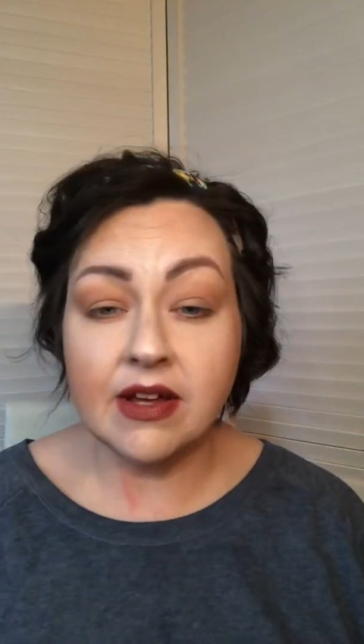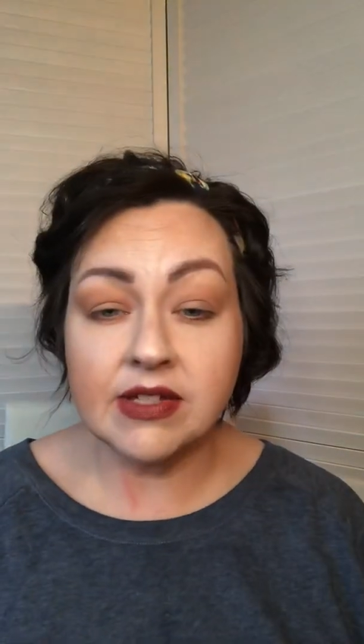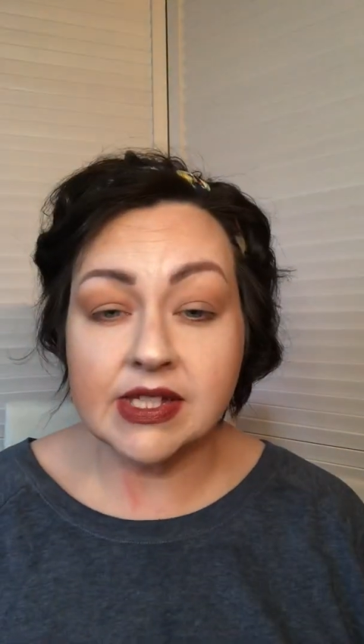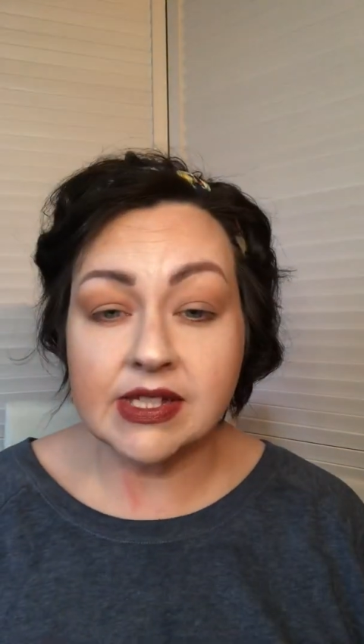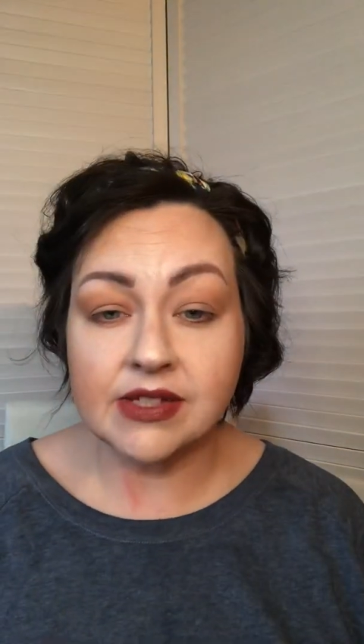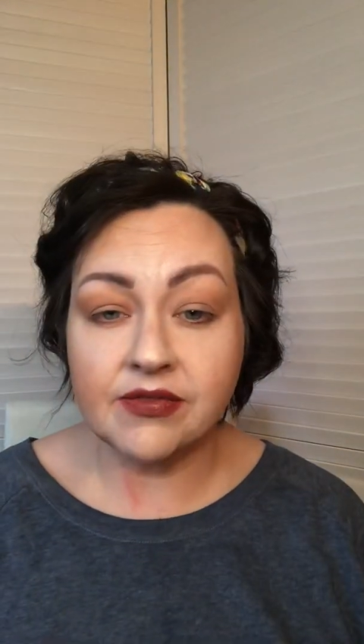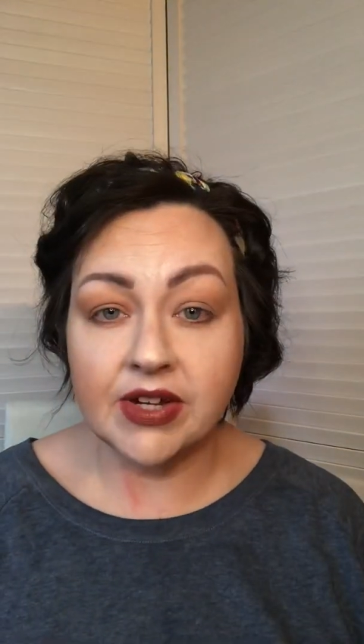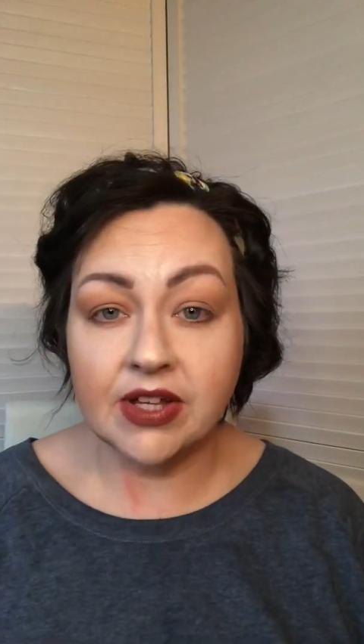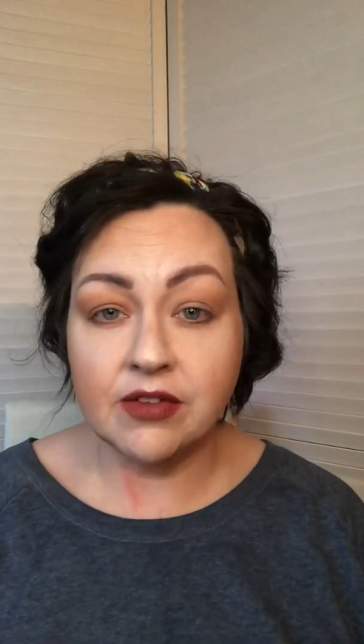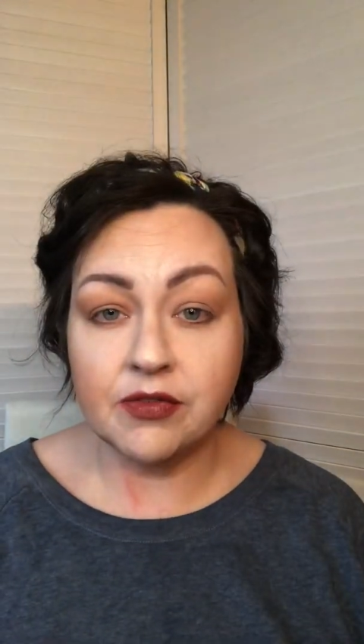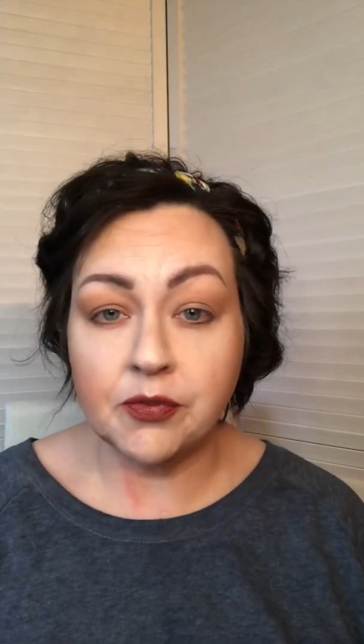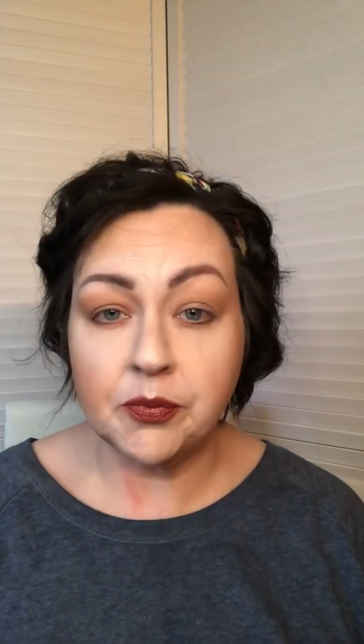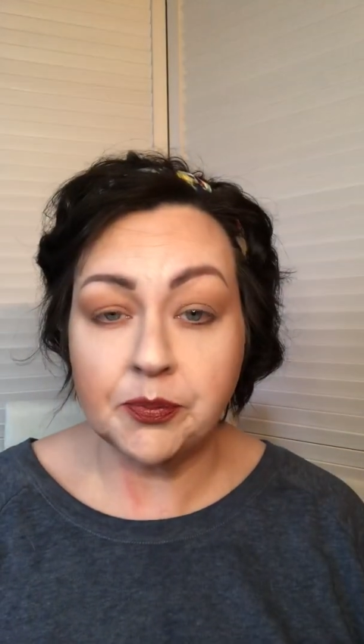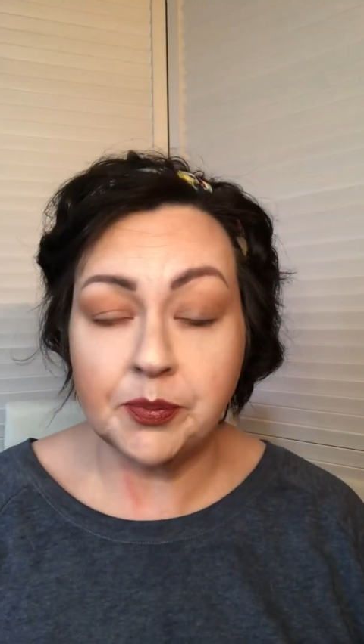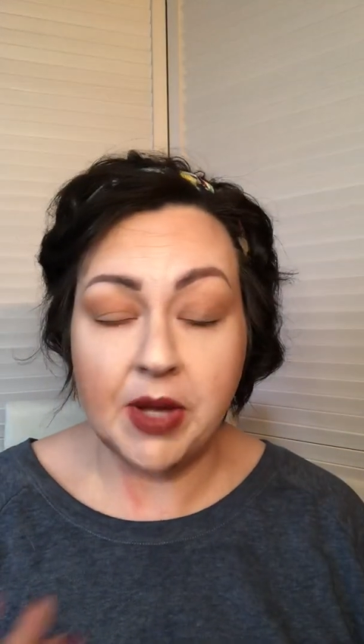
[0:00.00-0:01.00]
else is
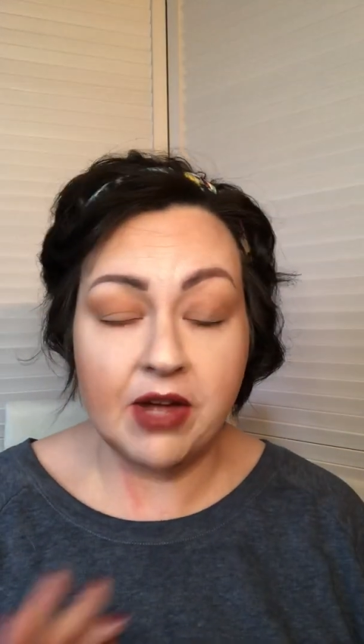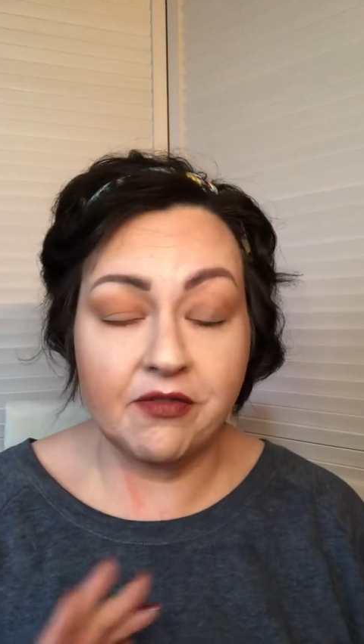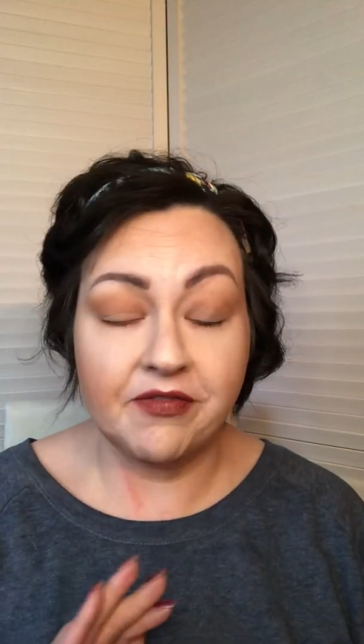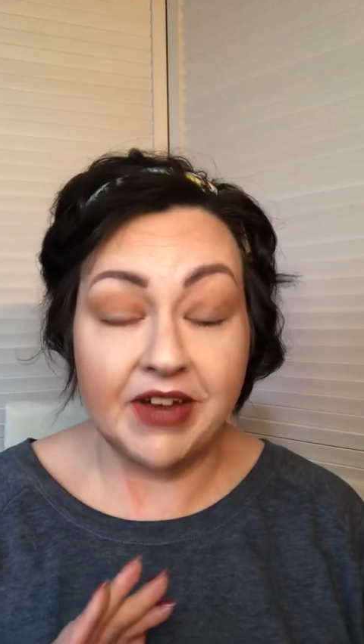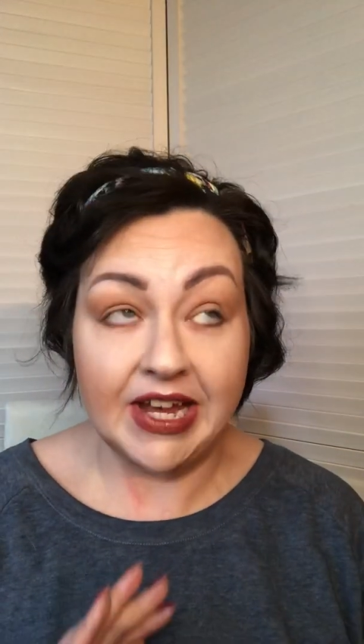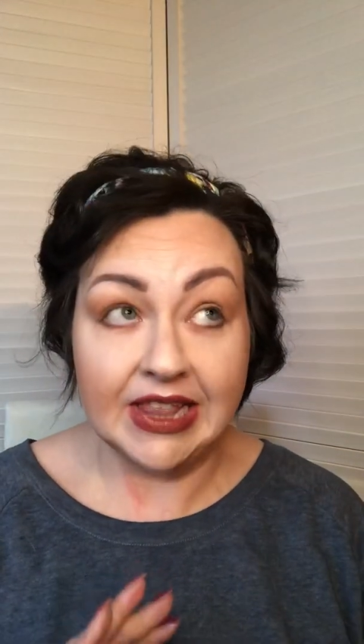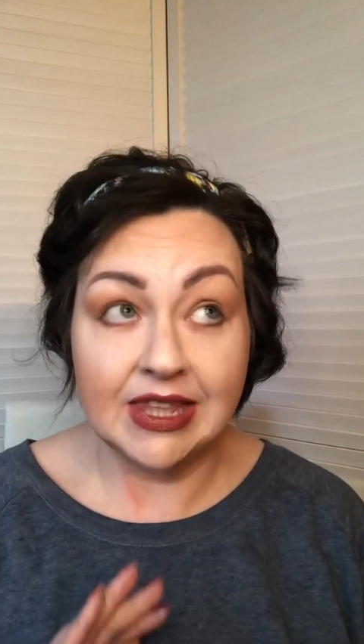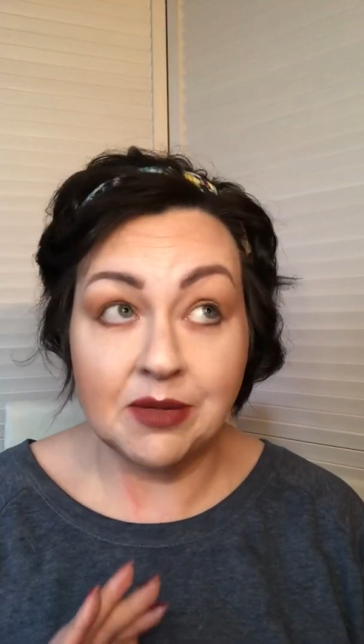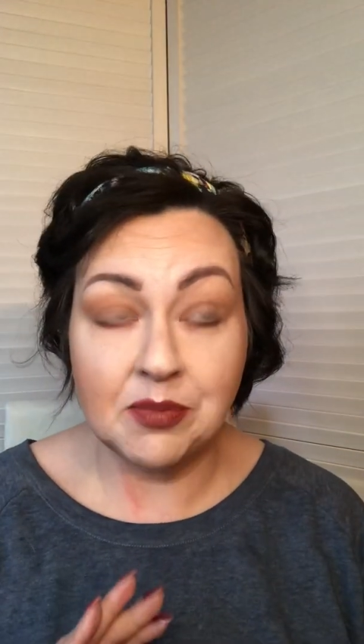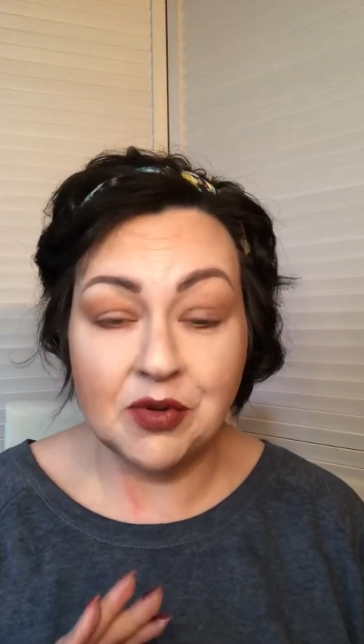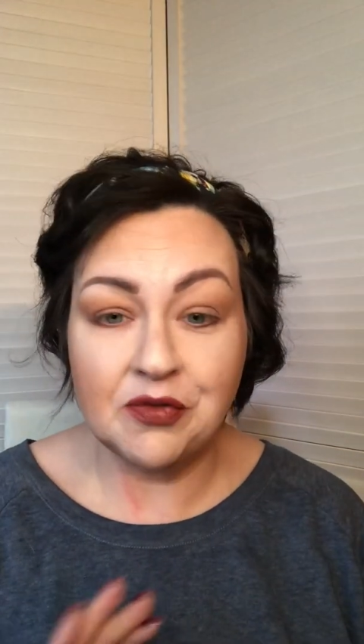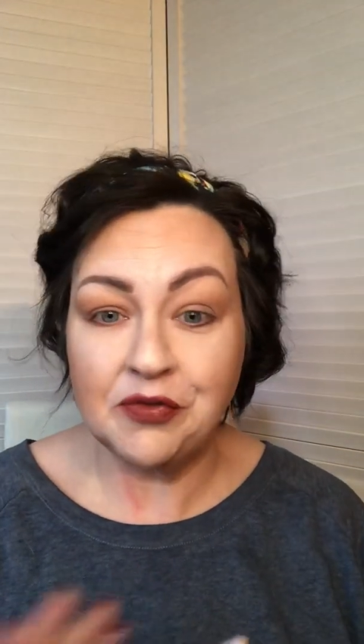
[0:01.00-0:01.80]
available